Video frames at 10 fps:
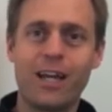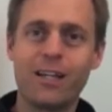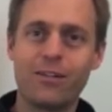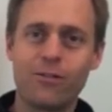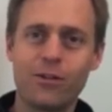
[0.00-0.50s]

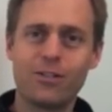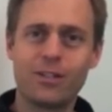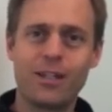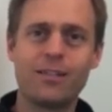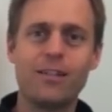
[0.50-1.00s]
And of course,
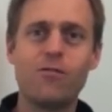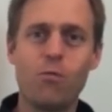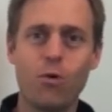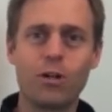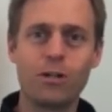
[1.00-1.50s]
it gets even
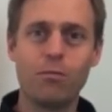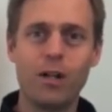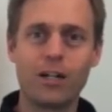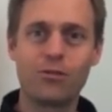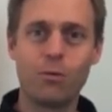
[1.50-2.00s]
more
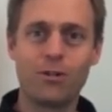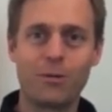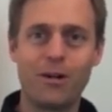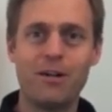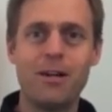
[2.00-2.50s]
complex when we talk
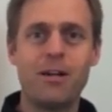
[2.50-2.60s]
about